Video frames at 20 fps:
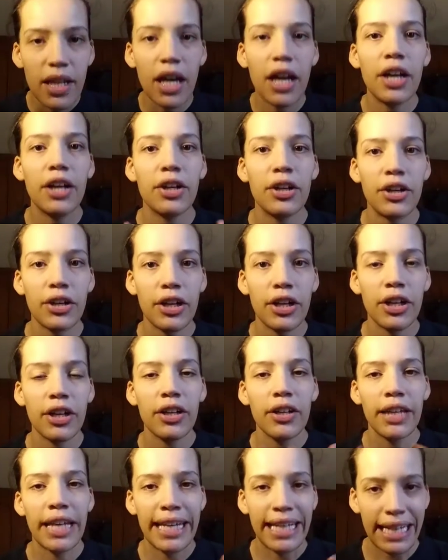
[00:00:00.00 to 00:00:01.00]

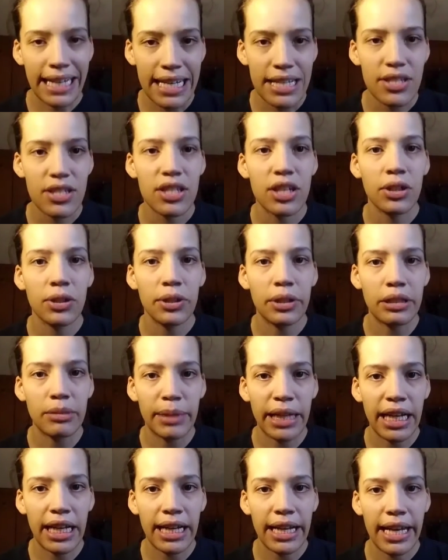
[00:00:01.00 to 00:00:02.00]
under, like against their little
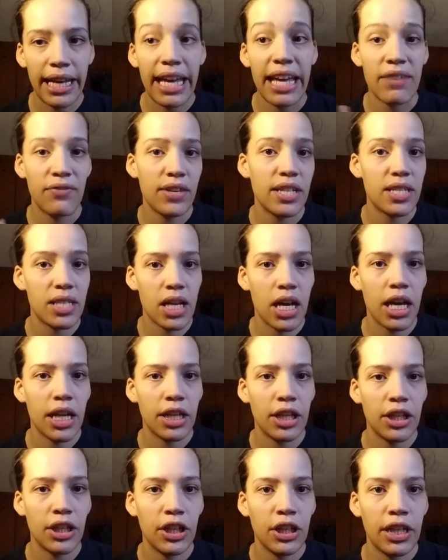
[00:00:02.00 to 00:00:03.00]
body if it's got
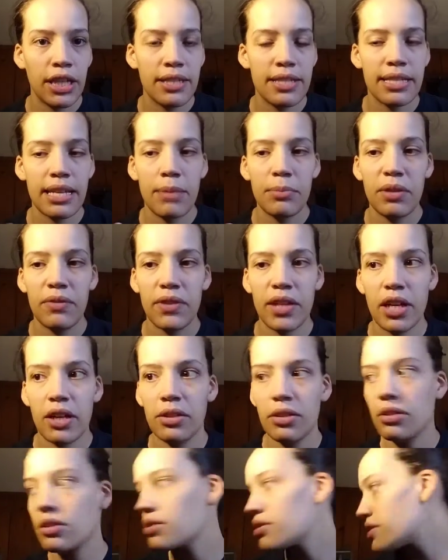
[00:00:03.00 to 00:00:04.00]
a hood. Some of
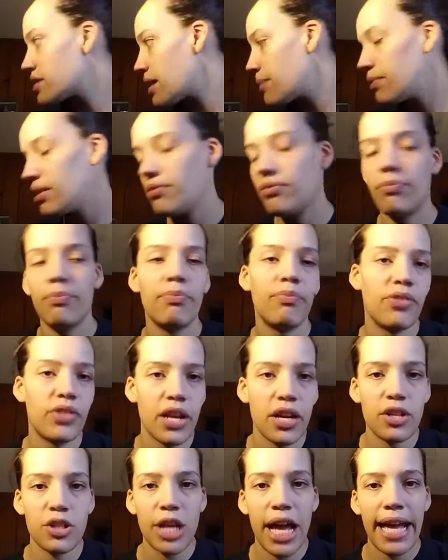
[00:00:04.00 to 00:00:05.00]

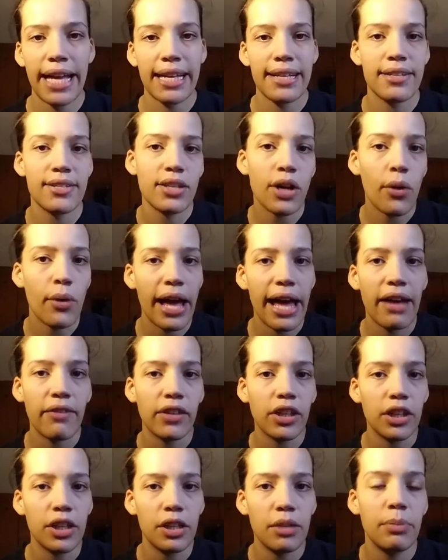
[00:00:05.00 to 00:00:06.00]
their jackets don't have
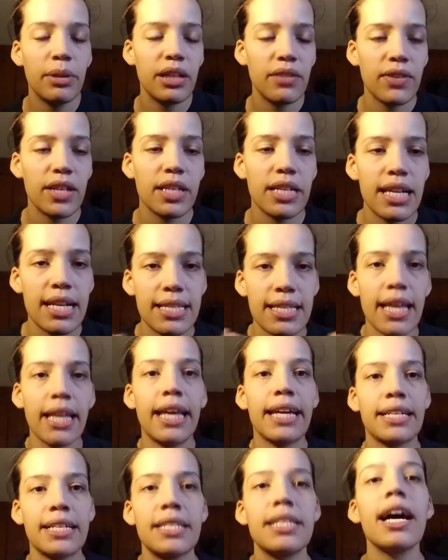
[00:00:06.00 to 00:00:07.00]
a hood, but if it does, I
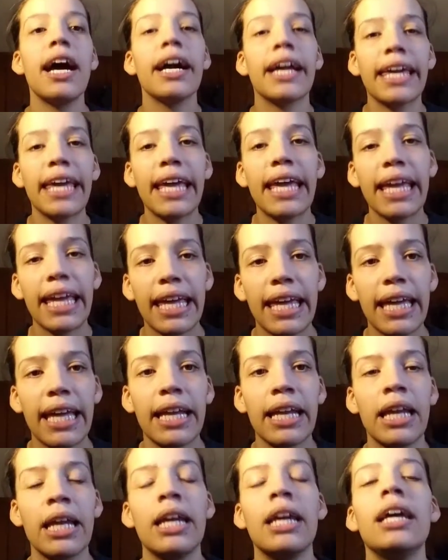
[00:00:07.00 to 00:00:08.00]
like to tuck it
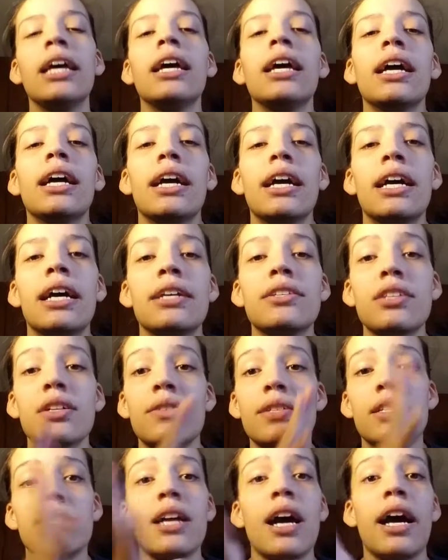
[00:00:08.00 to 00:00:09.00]
in
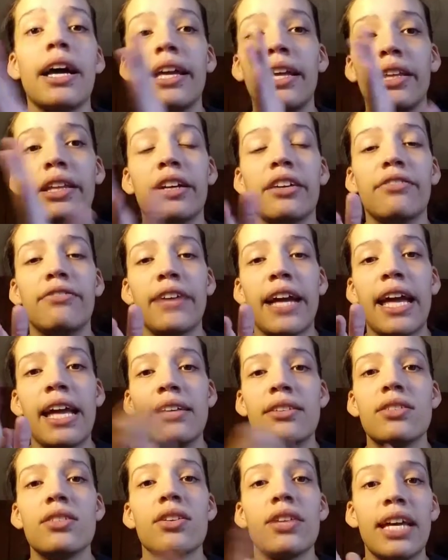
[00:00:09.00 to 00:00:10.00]
so it's not in their
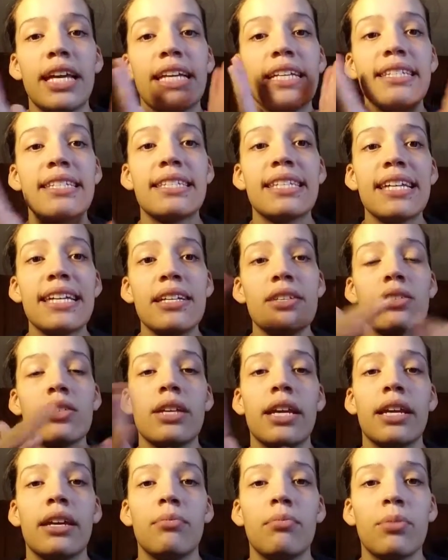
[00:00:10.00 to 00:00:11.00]
face, so they can see, so
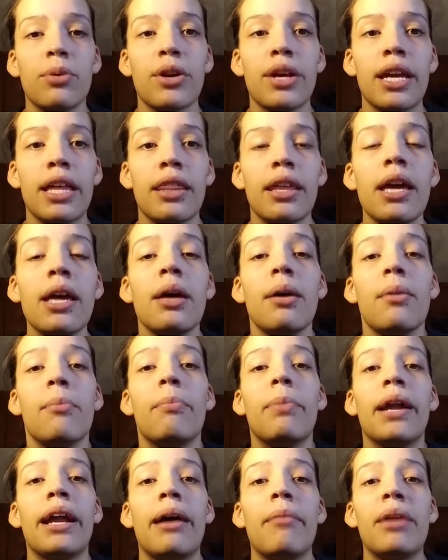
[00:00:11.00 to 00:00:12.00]
they can breathe.
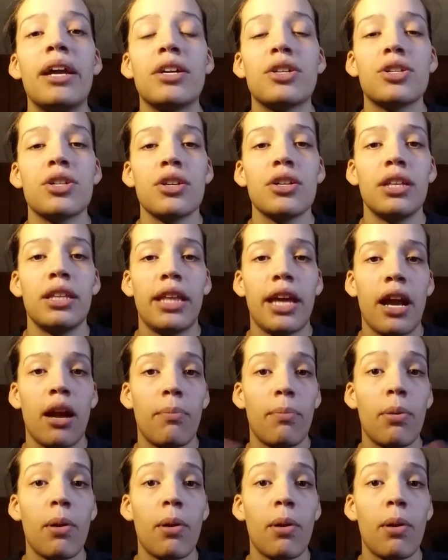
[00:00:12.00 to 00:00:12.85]
But I make sure that they are